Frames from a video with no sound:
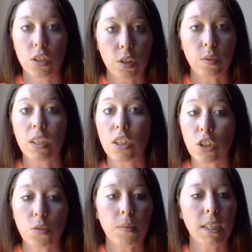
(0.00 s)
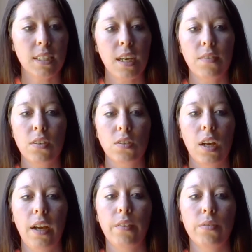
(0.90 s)
do it. You may save their
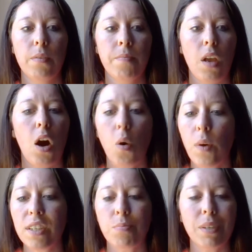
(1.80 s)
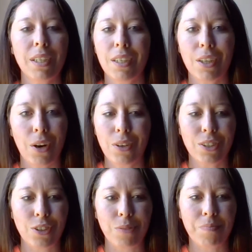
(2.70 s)
life. Always be an
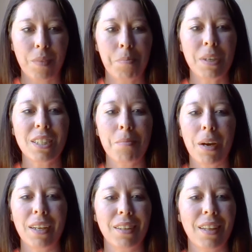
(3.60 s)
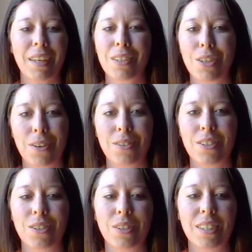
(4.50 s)
encourager. Be somebody that they can turn
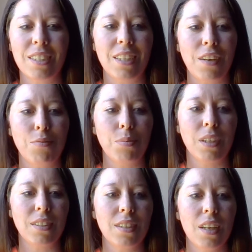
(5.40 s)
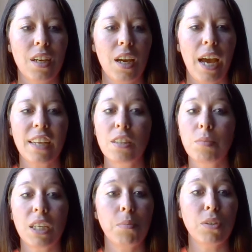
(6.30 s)
to that's a safe place. Ask them
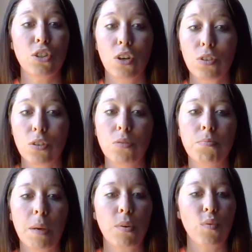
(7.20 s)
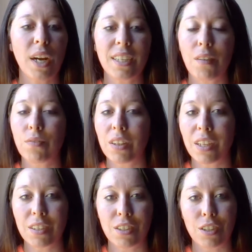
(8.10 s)
to keep a journal. Maybe write down fun
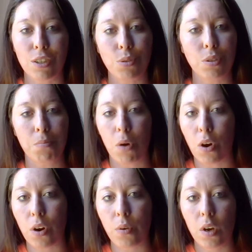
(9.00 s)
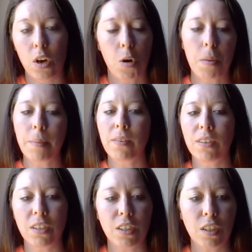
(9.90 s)
things to do tomorrow or maybe even
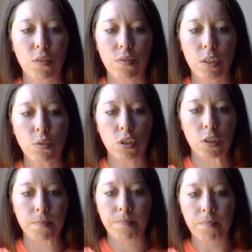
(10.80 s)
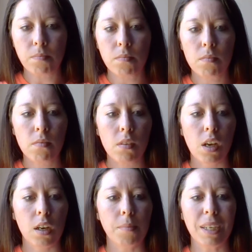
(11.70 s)
in the near future.
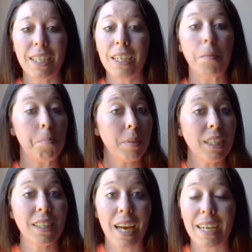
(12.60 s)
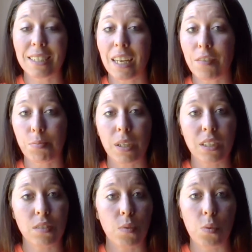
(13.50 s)
Again, be that safe
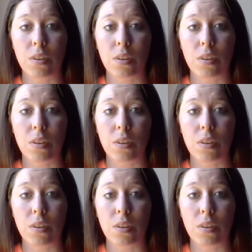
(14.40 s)
place for